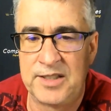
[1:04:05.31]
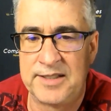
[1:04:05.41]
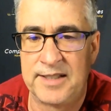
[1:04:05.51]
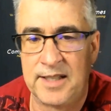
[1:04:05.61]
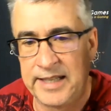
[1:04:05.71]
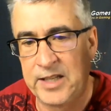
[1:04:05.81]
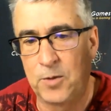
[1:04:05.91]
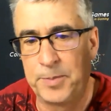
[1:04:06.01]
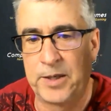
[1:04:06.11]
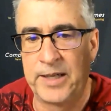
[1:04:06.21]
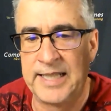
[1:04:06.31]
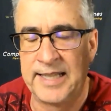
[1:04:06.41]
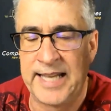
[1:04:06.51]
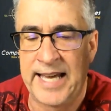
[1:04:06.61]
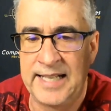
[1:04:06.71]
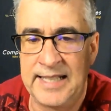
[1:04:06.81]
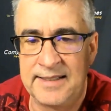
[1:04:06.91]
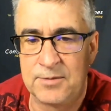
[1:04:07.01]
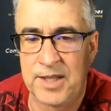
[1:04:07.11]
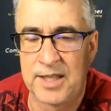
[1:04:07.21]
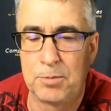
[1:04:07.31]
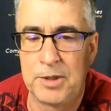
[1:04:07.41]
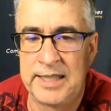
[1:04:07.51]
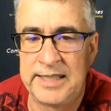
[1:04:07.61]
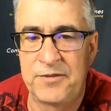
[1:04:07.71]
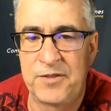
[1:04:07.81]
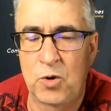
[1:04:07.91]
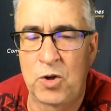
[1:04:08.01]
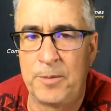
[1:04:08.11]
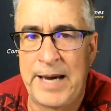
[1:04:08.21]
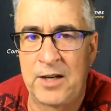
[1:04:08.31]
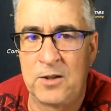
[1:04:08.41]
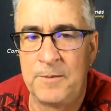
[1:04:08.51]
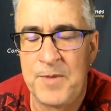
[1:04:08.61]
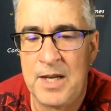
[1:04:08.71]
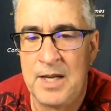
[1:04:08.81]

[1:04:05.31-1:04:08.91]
It's a later period in the 80s with a completely different order of battle.